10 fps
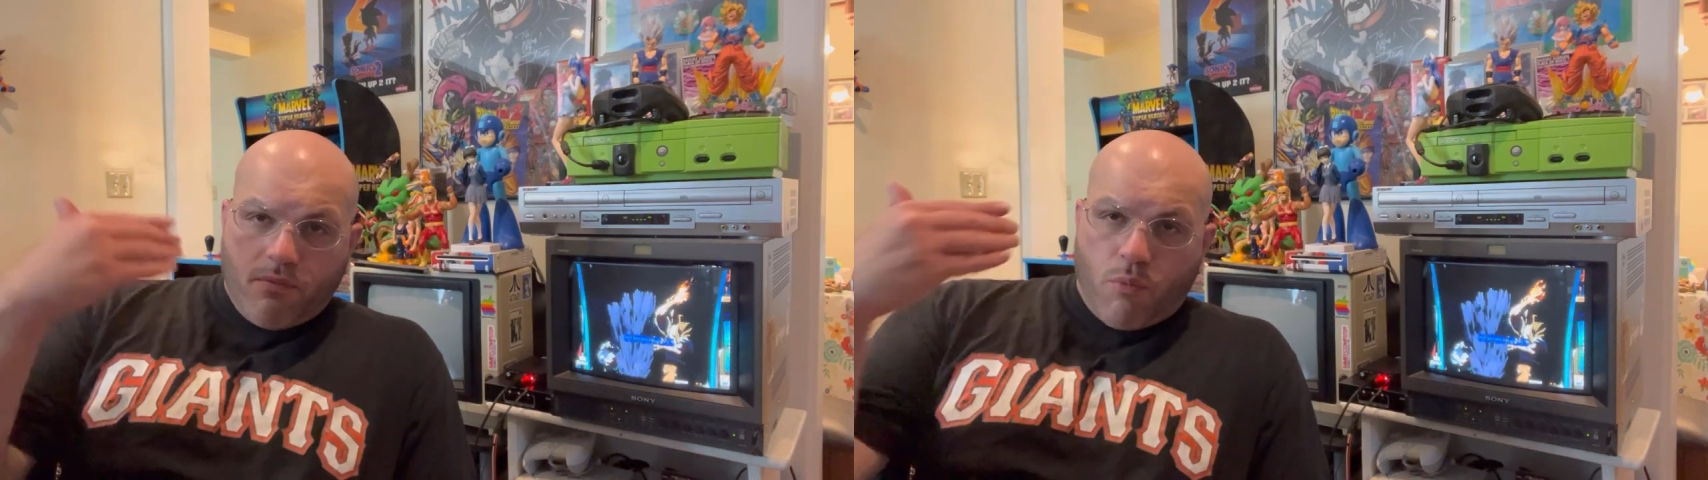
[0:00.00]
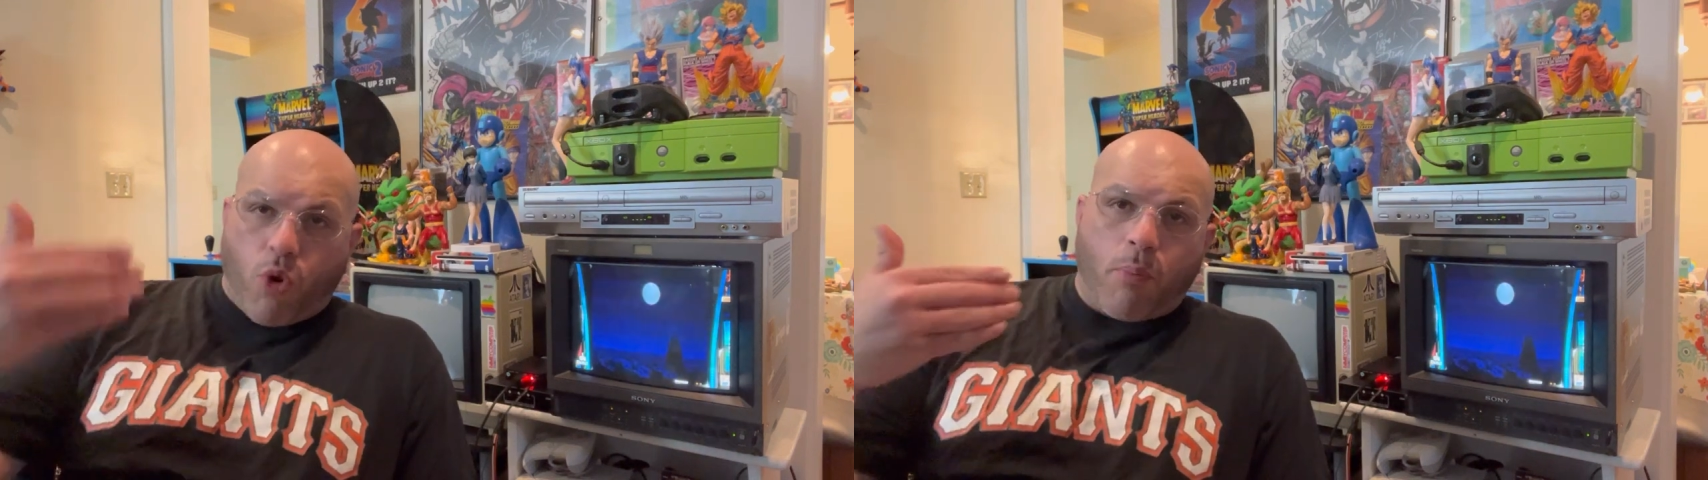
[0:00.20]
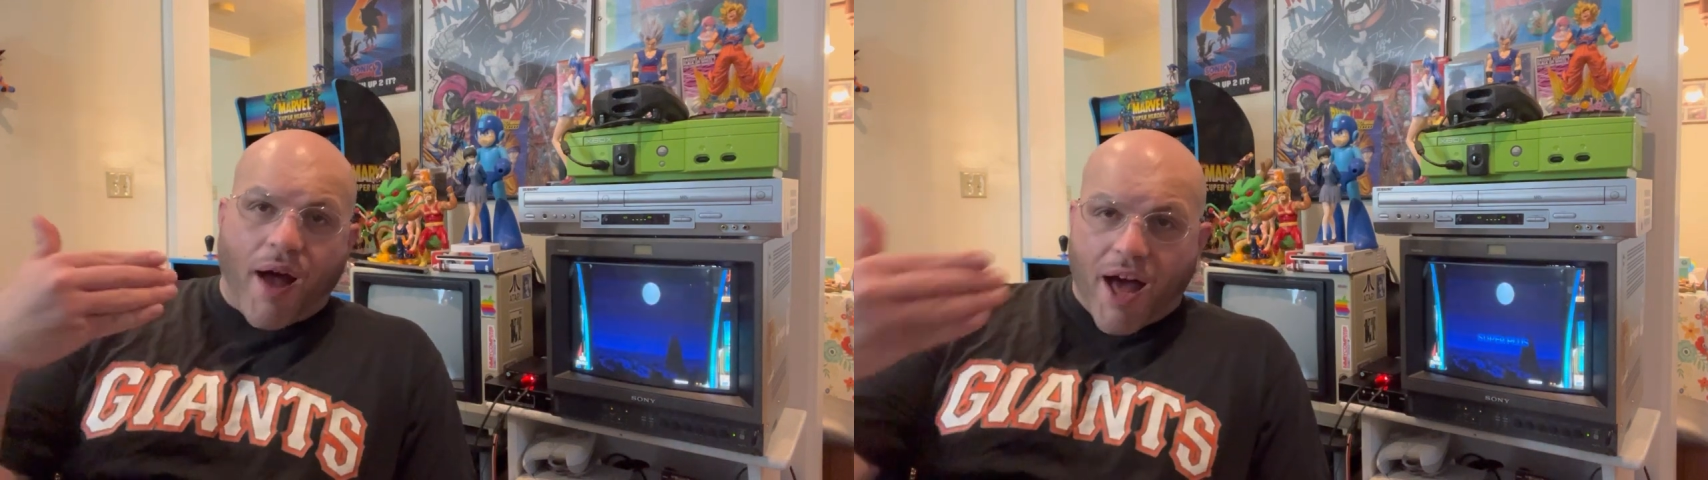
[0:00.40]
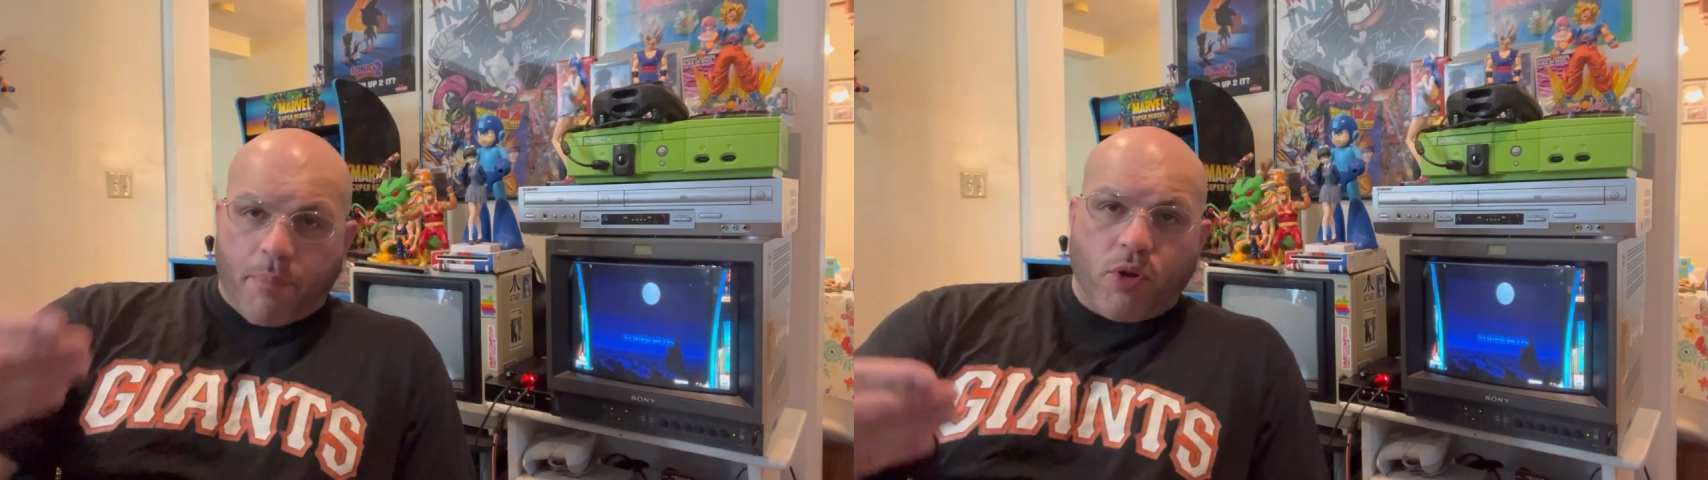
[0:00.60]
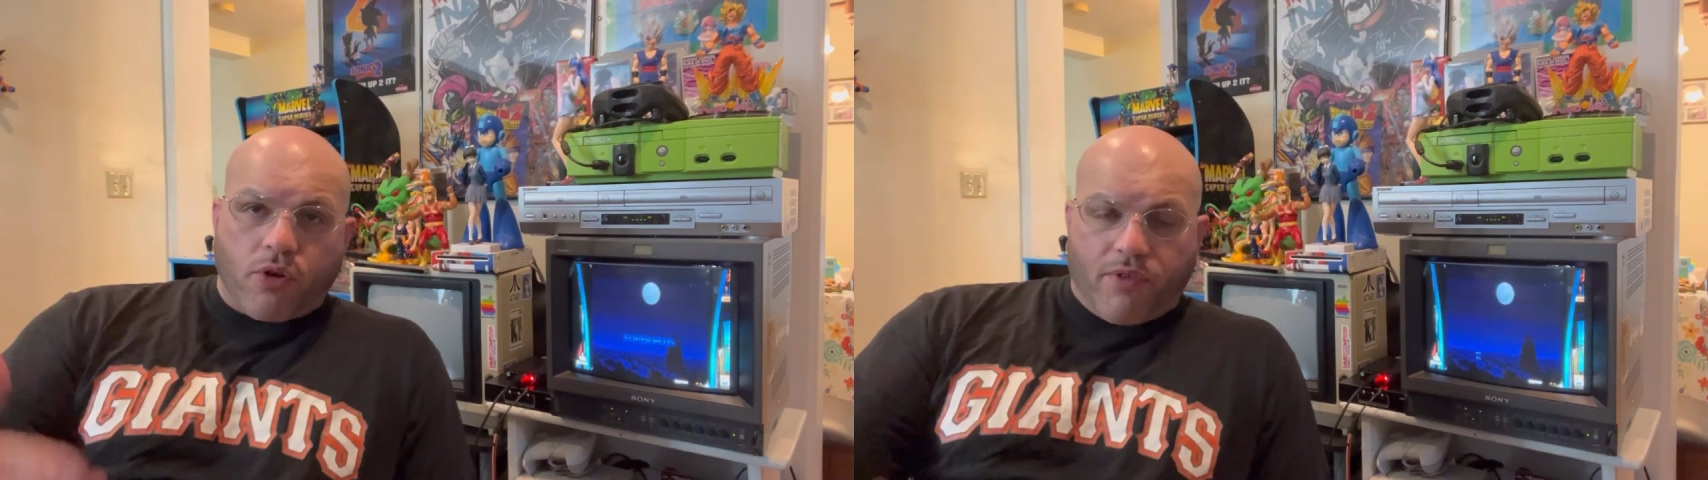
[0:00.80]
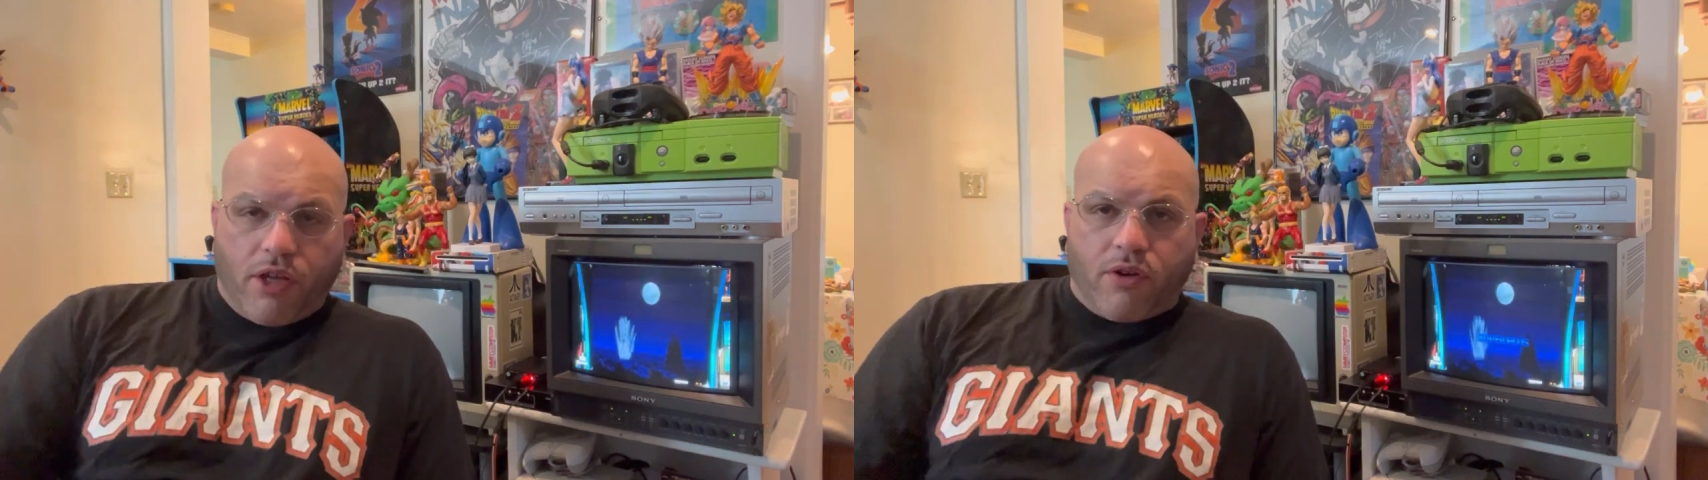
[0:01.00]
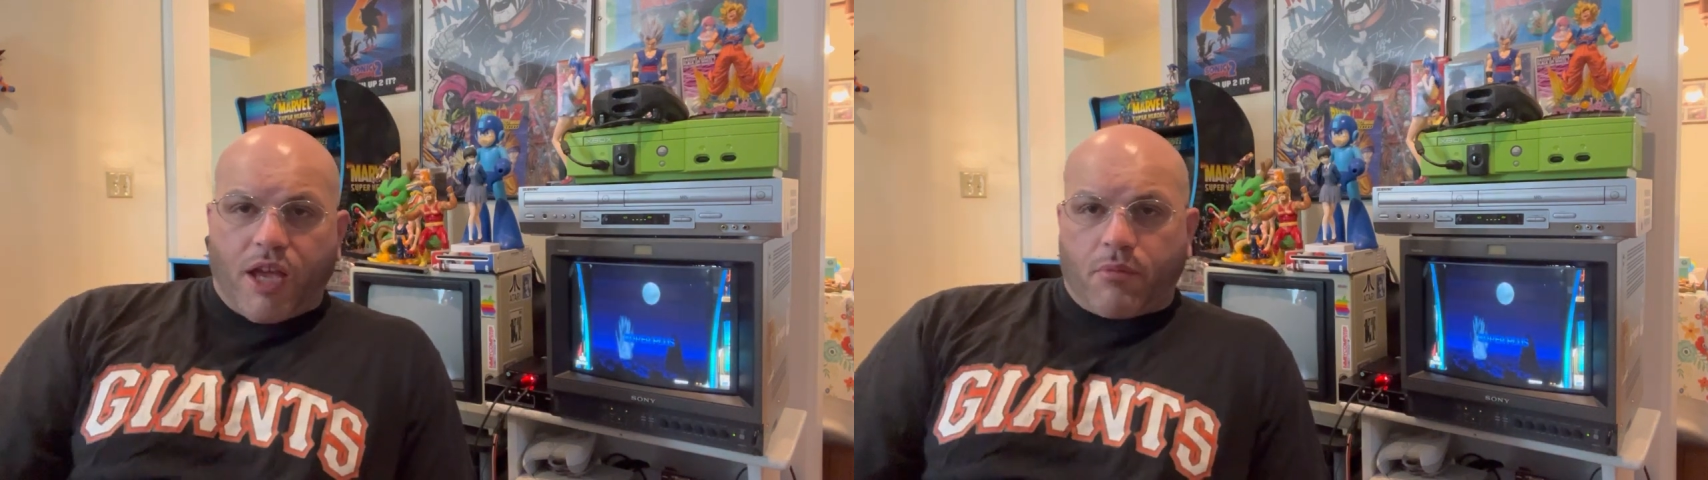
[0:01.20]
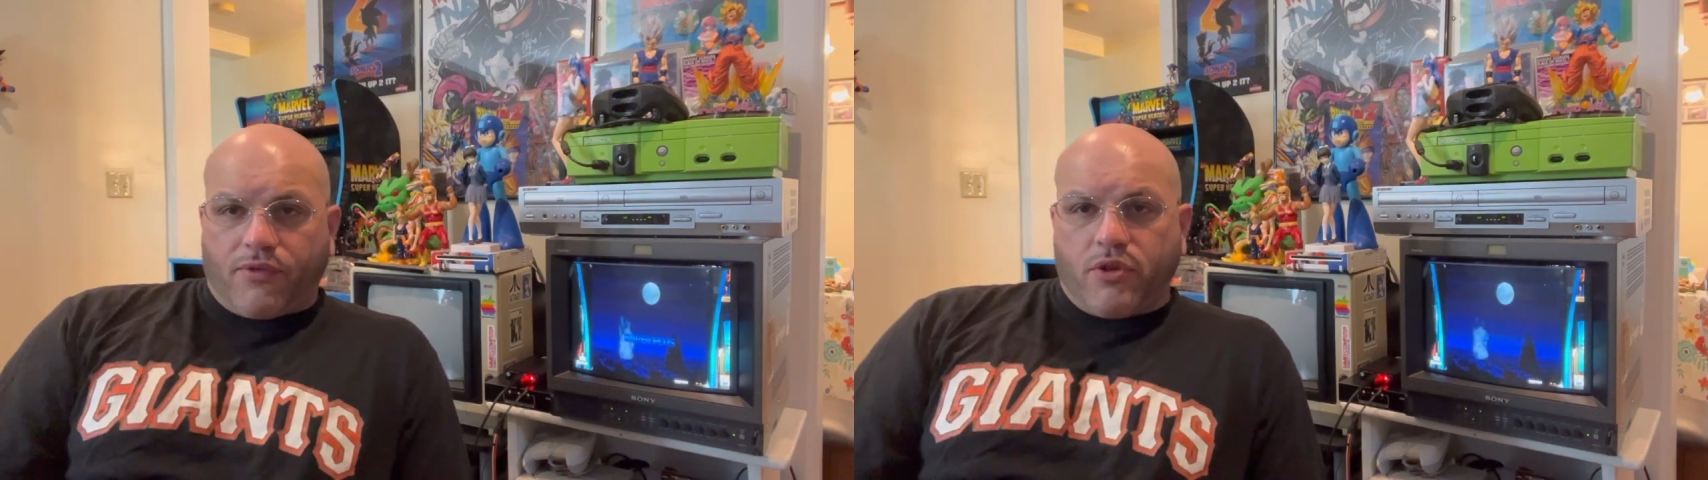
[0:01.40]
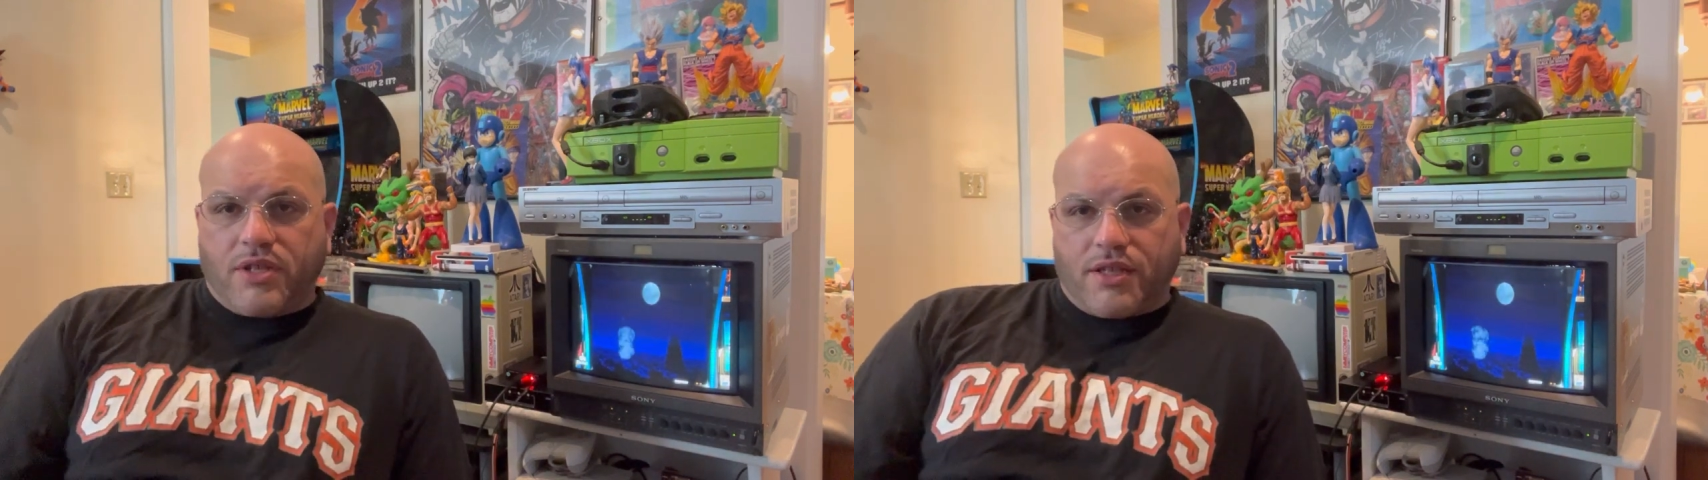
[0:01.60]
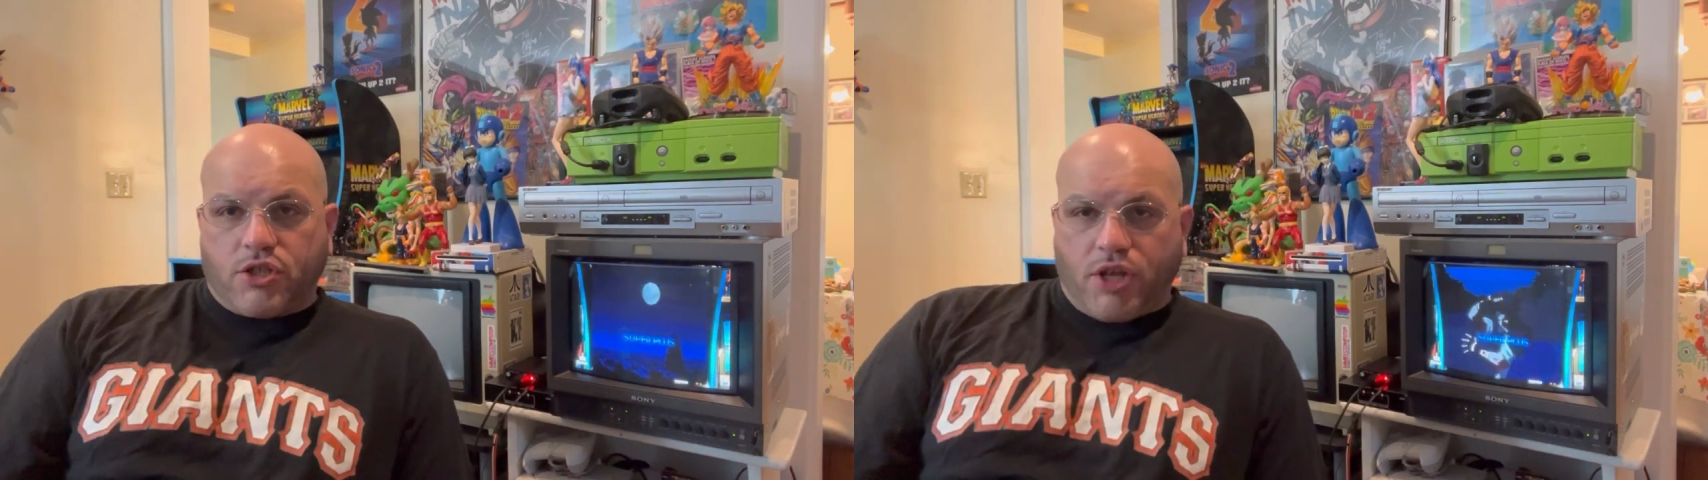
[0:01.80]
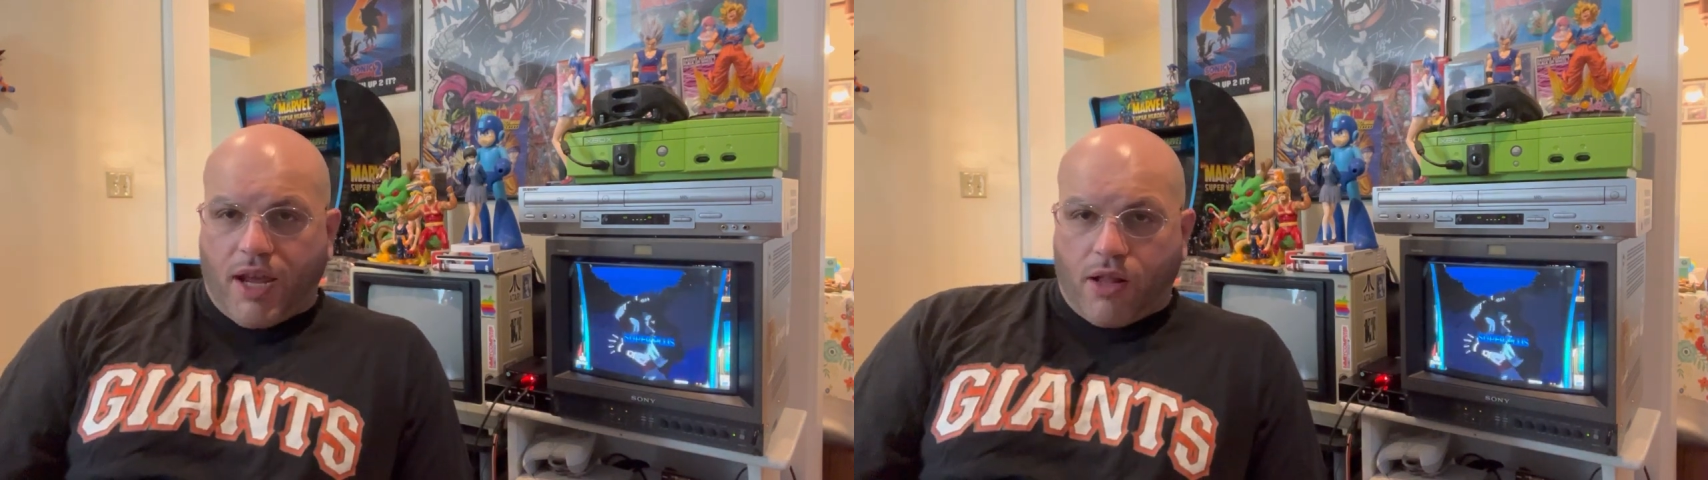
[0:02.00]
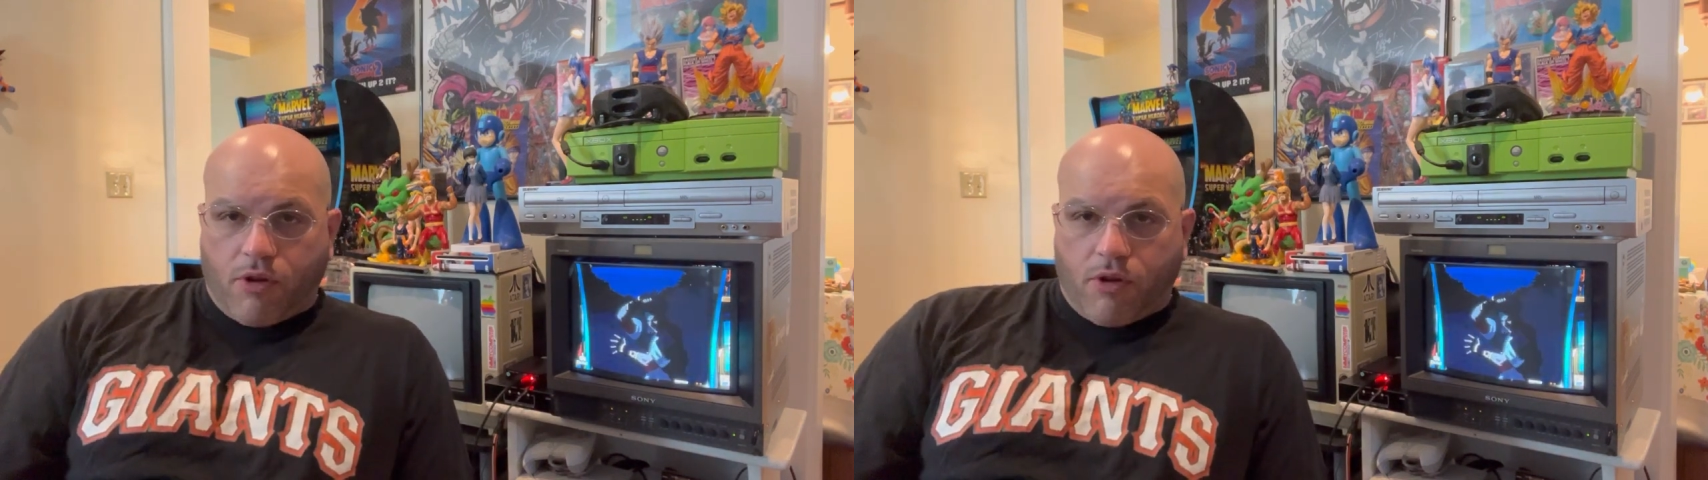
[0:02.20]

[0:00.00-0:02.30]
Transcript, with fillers: more popular video game reviews on the channel,